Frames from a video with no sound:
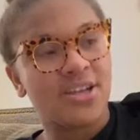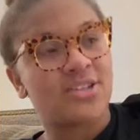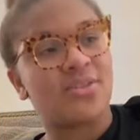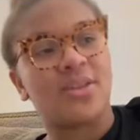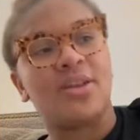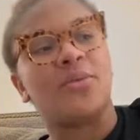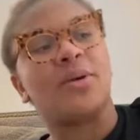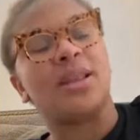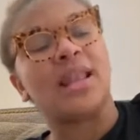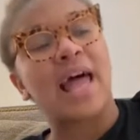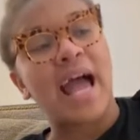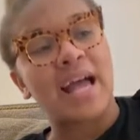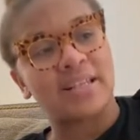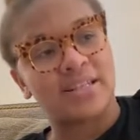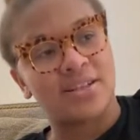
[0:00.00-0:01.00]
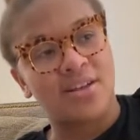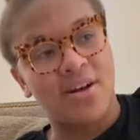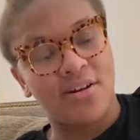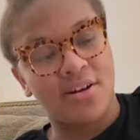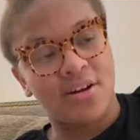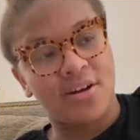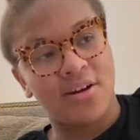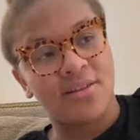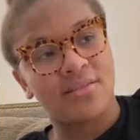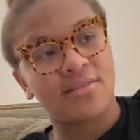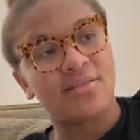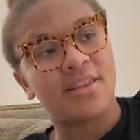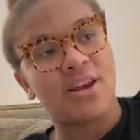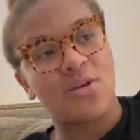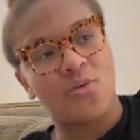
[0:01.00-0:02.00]
so that it would last longer
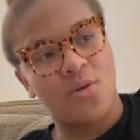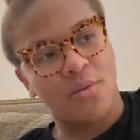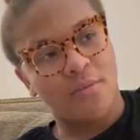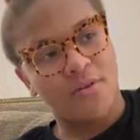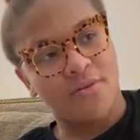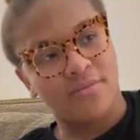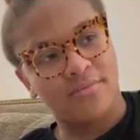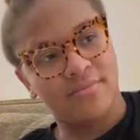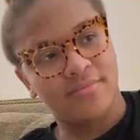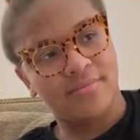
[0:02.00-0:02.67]
than normal.